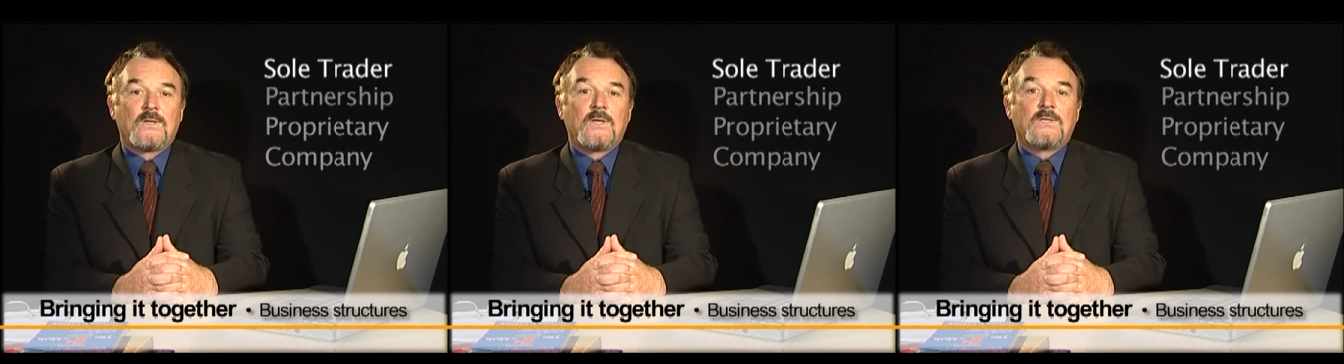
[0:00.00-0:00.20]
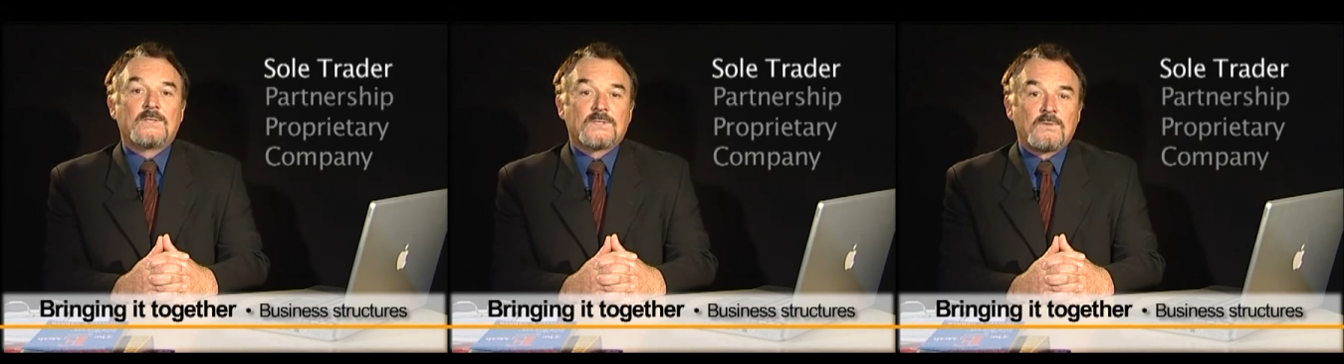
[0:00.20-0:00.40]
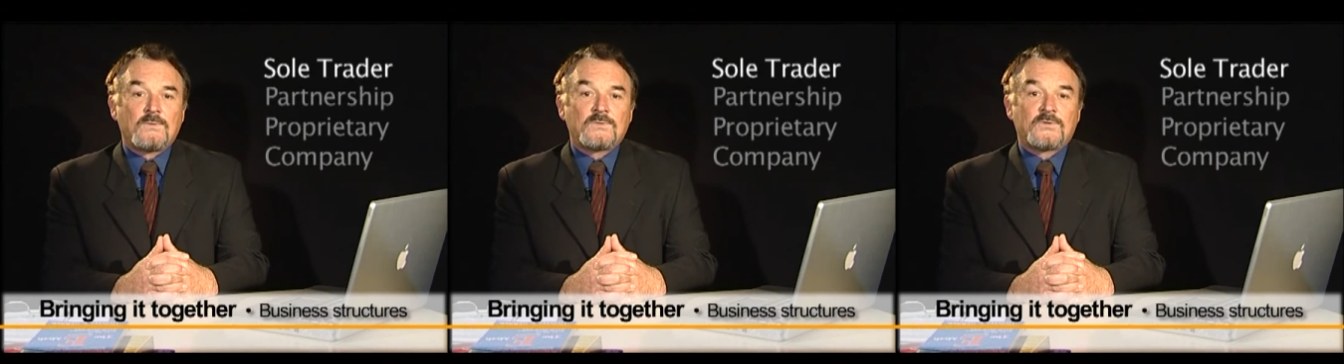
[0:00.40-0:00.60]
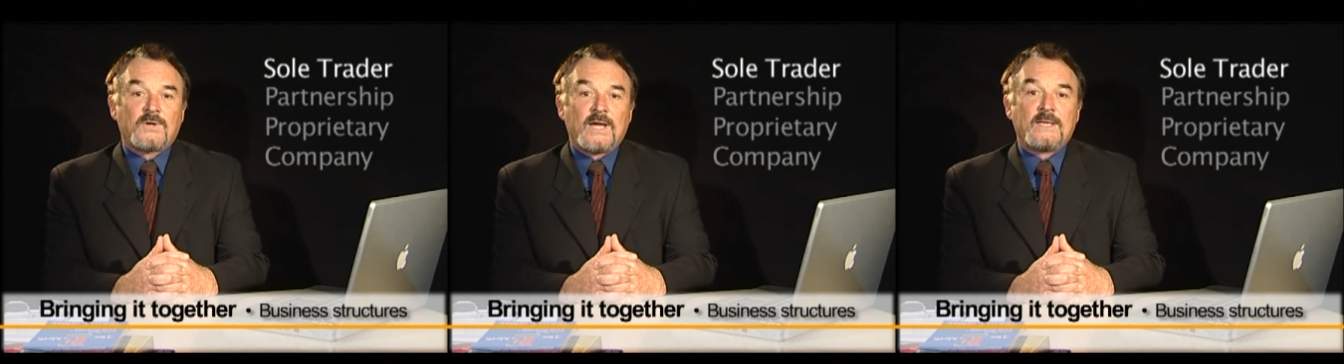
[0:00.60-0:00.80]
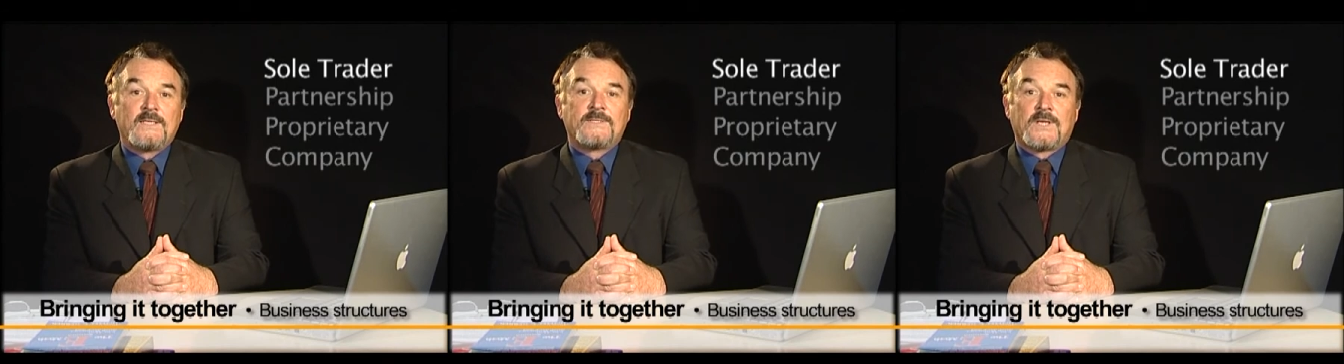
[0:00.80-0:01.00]
Sole
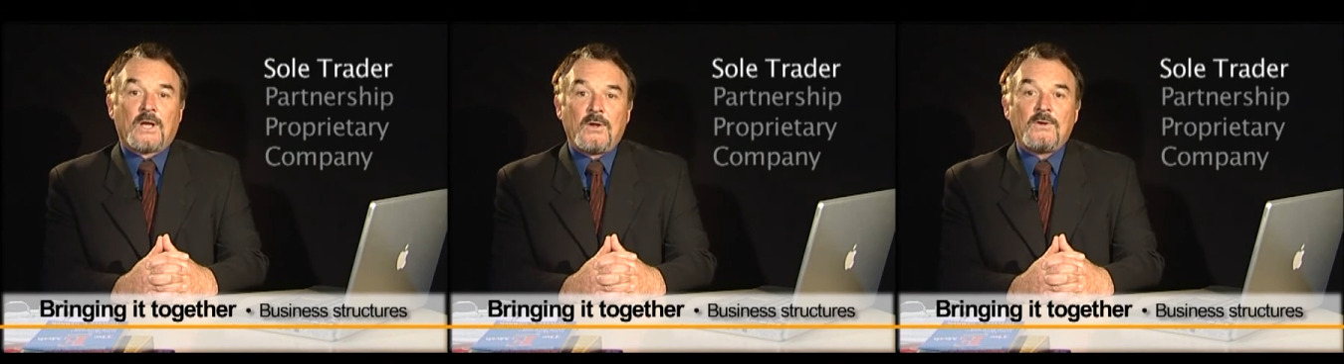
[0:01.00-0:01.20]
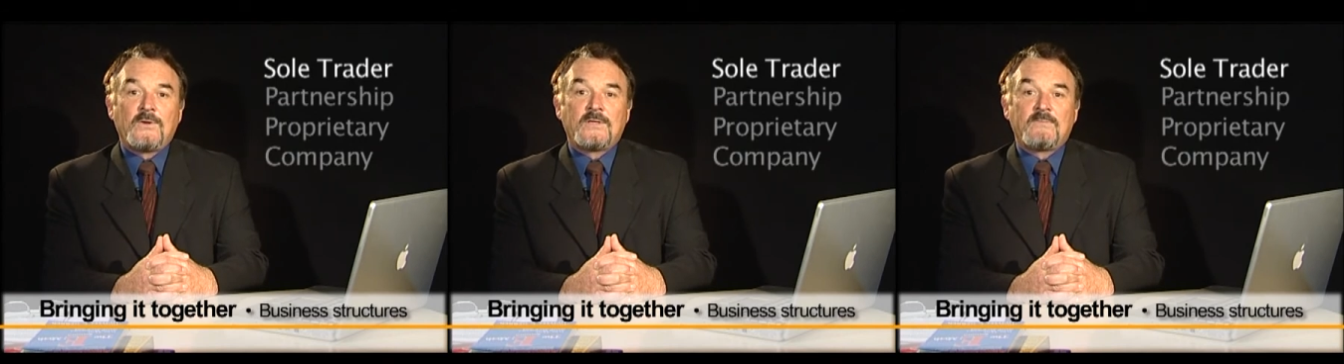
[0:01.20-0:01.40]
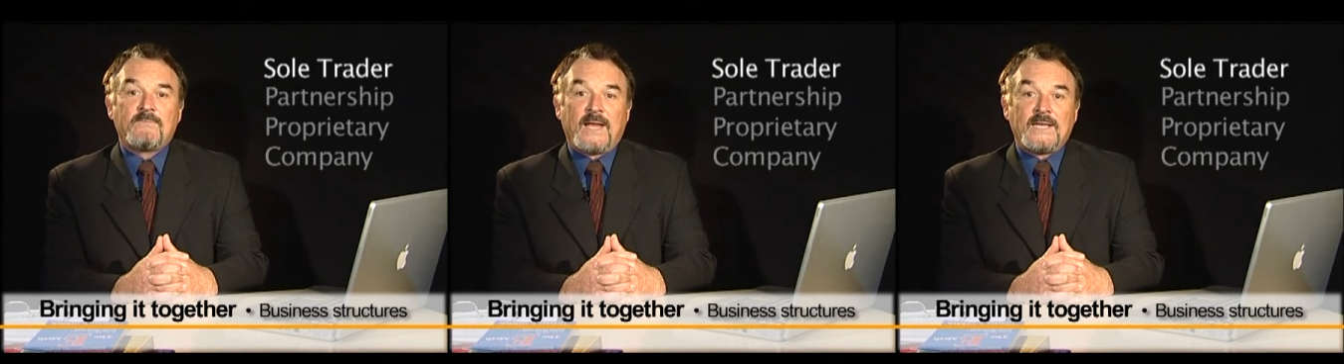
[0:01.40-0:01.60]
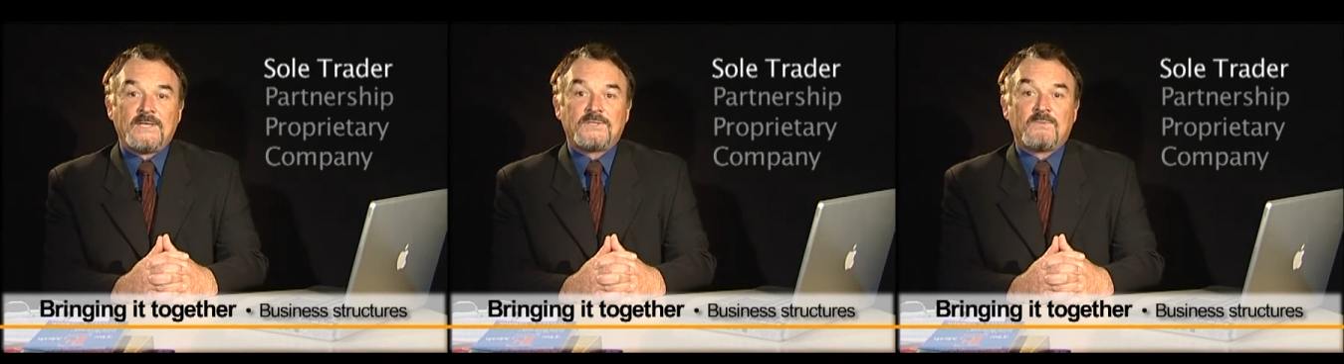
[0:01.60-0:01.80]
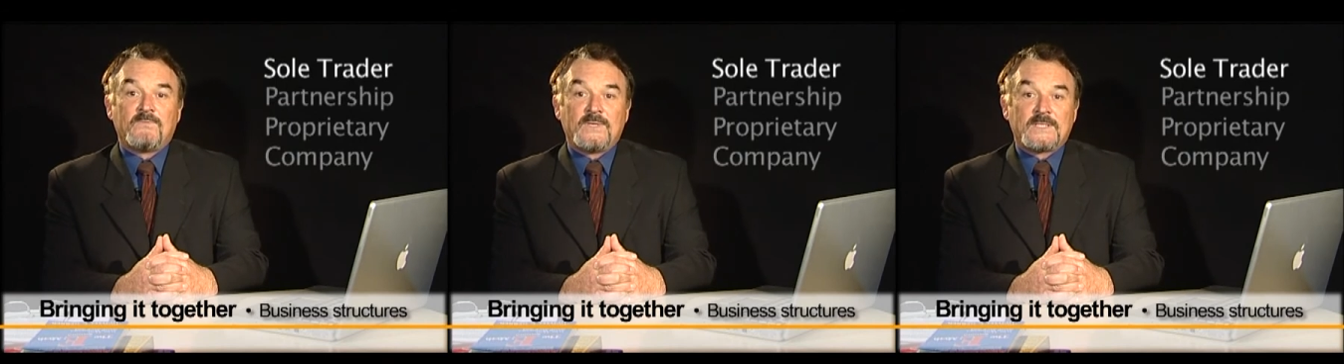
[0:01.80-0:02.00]
traders own and manage
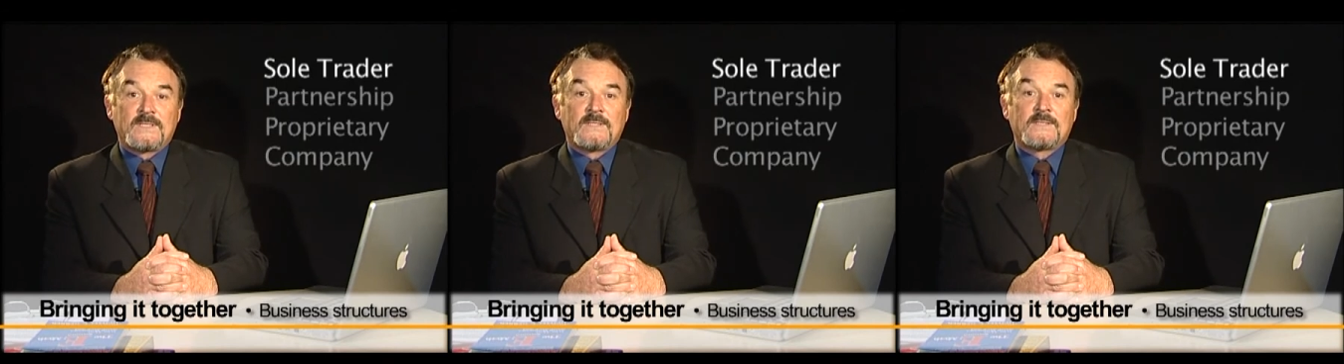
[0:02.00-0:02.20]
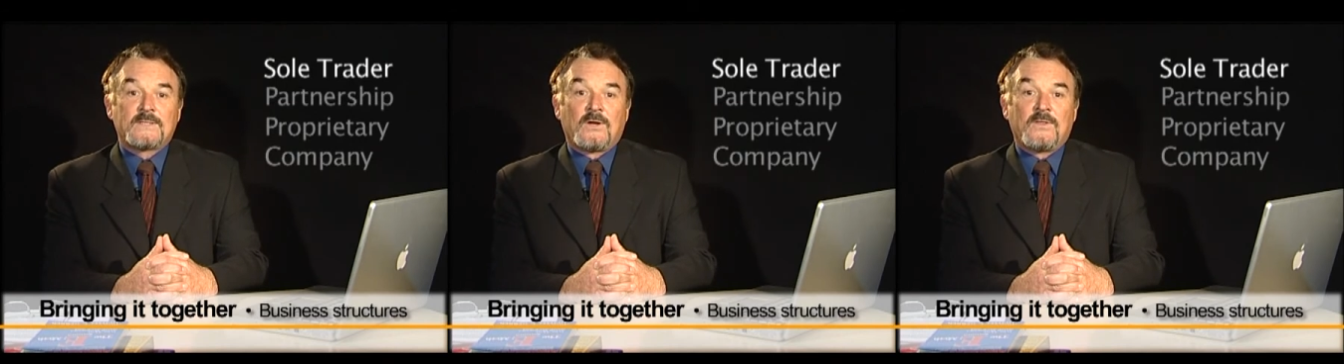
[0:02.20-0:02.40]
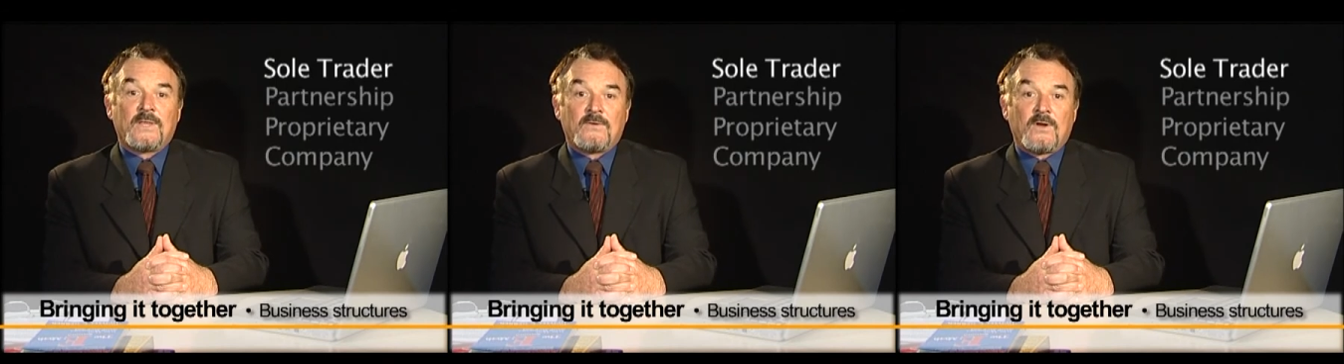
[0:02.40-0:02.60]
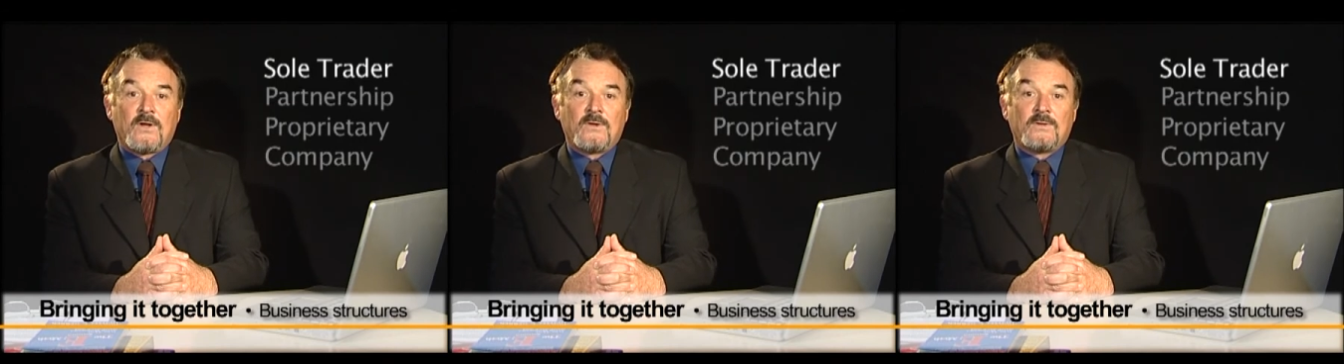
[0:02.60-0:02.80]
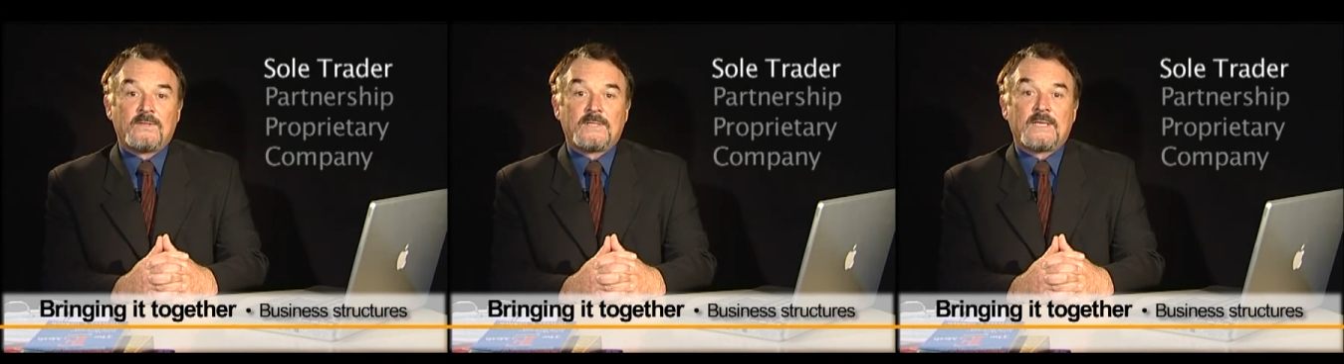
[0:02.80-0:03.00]
a business on their
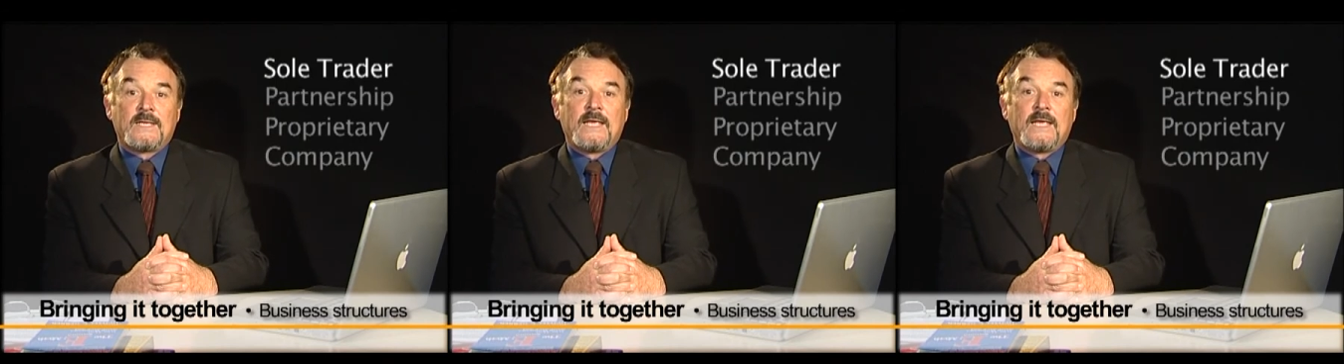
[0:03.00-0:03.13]
own,